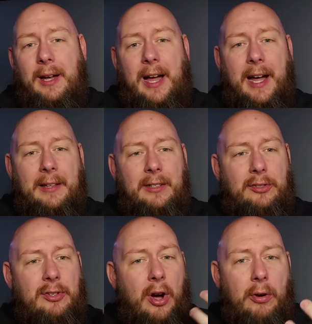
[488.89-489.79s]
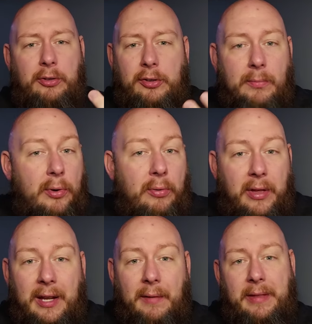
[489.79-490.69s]
There's no
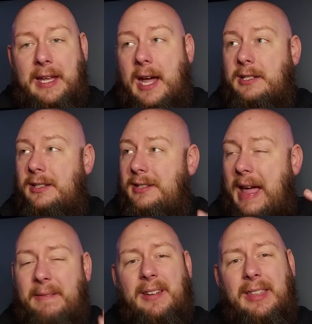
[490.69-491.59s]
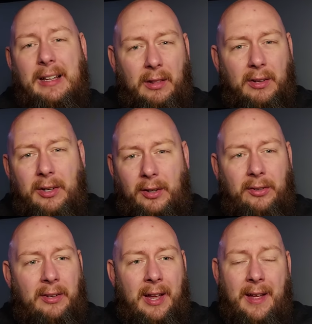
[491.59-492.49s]
smoothing of the edges. Everything
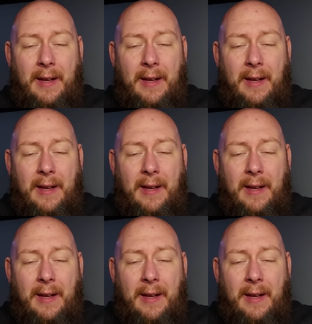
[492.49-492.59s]
looks